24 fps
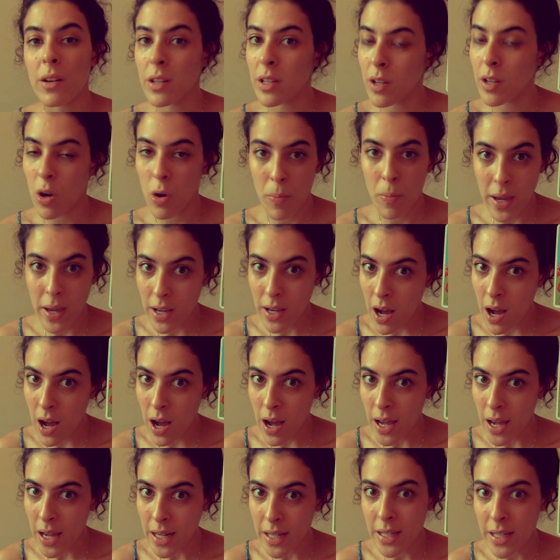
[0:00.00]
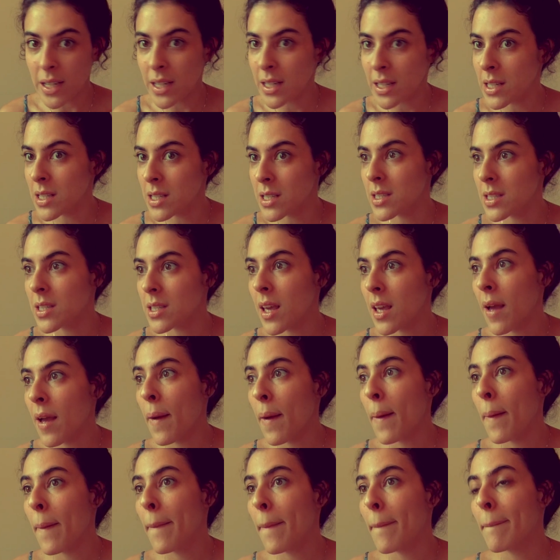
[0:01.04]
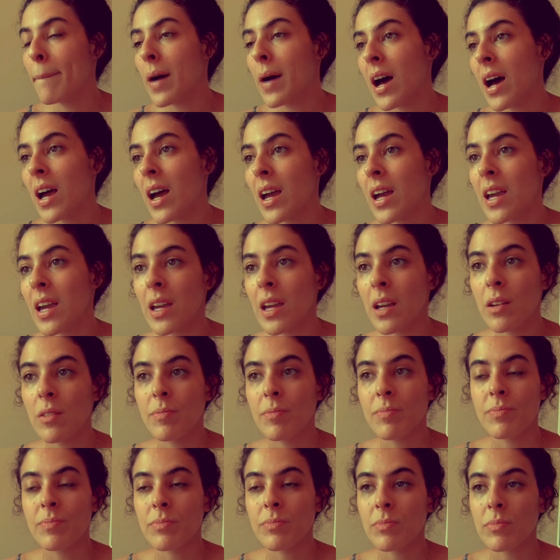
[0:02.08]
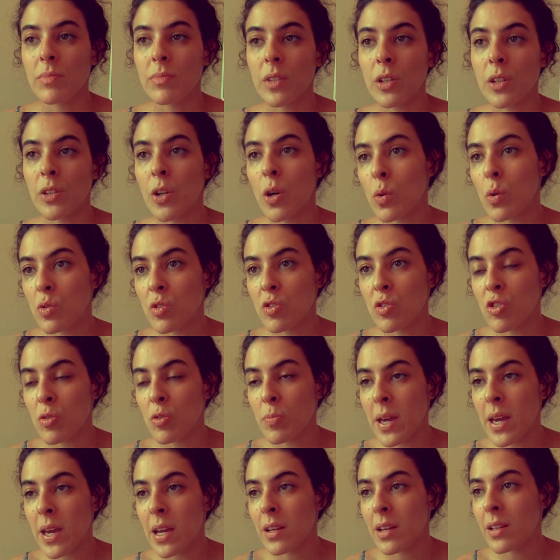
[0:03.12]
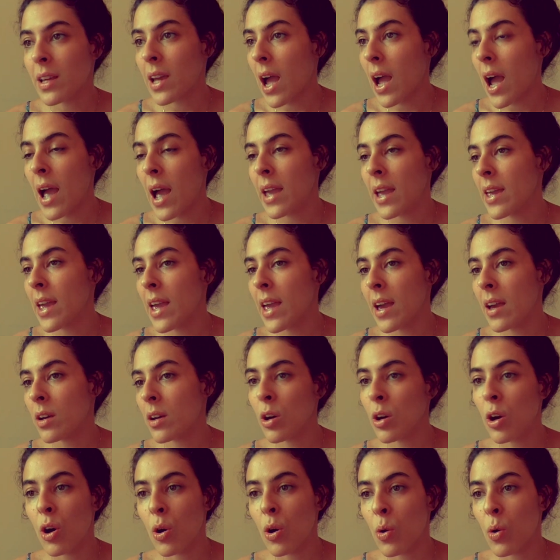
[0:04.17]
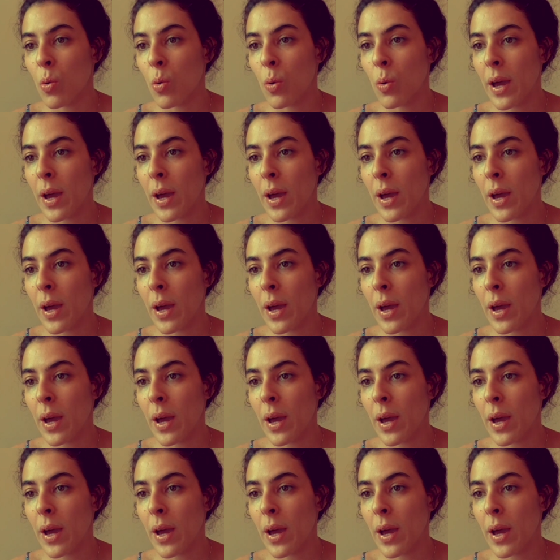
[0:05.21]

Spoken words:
Like, oh my God, is my nose too big? Like, I can't go